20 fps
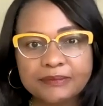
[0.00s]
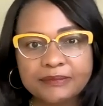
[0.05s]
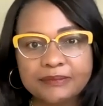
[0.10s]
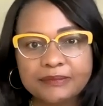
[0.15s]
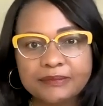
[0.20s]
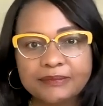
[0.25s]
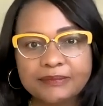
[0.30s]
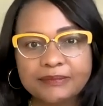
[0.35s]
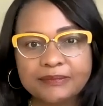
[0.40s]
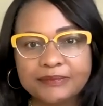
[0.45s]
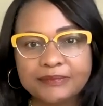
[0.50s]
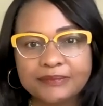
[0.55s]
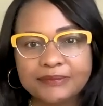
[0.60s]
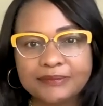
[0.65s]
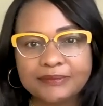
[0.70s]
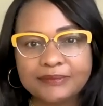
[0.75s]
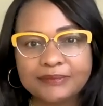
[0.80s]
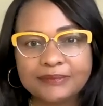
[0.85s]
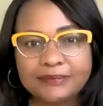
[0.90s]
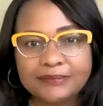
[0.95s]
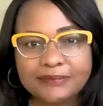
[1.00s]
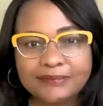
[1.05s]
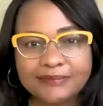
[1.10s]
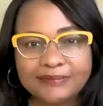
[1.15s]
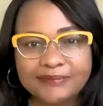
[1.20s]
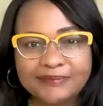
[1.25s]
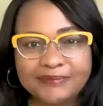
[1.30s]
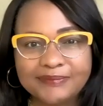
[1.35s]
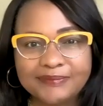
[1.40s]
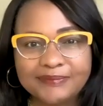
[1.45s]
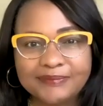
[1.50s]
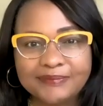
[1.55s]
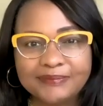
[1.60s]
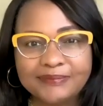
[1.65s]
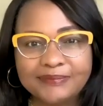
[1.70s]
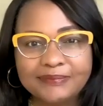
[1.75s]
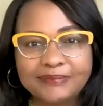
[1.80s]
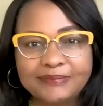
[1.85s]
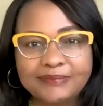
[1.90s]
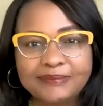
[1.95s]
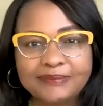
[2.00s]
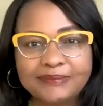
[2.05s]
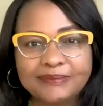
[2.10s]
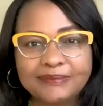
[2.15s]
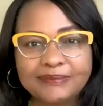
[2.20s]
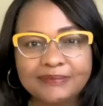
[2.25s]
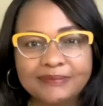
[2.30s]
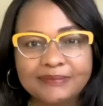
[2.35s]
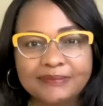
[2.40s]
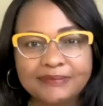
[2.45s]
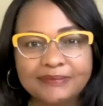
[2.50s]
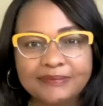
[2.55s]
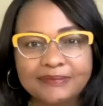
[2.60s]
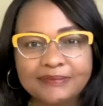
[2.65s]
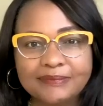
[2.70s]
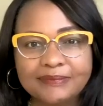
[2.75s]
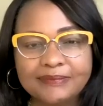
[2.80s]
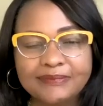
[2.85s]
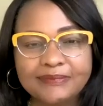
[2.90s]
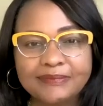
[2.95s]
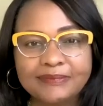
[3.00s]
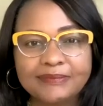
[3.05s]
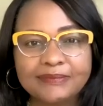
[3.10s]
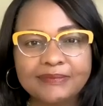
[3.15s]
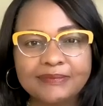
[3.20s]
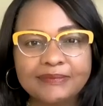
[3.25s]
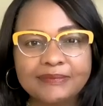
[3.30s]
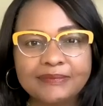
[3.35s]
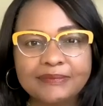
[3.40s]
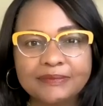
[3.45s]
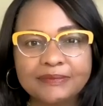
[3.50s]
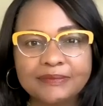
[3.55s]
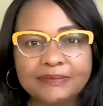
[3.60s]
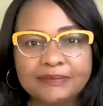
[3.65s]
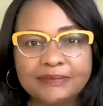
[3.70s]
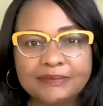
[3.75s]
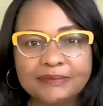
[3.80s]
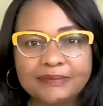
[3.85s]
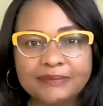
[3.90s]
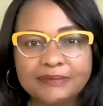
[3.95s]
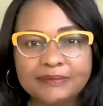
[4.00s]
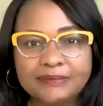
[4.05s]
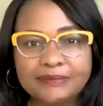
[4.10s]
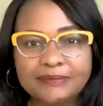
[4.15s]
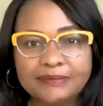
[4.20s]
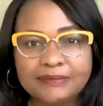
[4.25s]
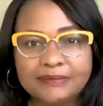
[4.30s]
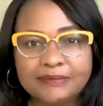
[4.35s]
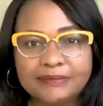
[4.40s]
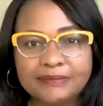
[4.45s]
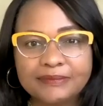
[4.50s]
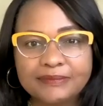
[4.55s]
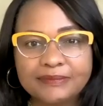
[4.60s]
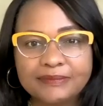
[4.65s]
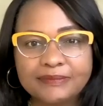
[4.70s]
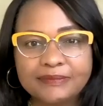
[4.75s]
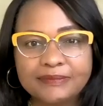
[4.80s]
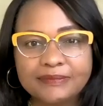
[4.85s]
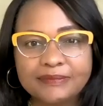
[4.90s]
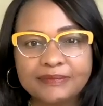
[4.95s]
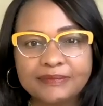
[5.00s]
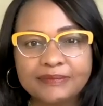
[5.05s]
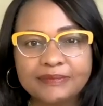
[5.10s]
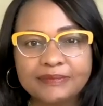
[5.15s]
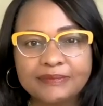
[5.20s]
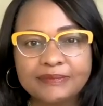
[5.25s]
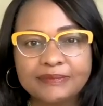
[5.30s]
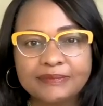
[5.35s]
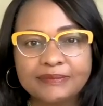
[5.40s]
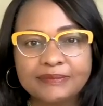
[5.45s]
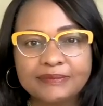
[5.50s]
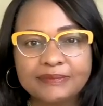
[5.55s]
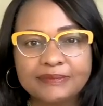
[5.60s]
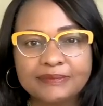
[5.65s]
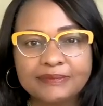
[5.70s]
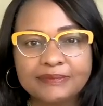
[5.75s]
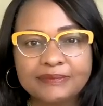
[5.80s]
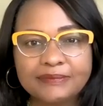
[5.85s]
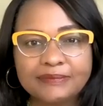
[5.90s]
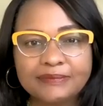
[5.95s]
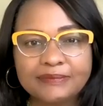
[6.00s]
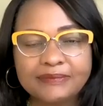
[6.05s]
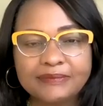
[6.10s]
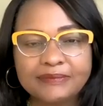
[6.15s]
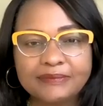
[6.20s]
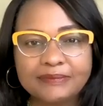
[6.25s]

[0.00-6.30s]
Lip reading: [no speech]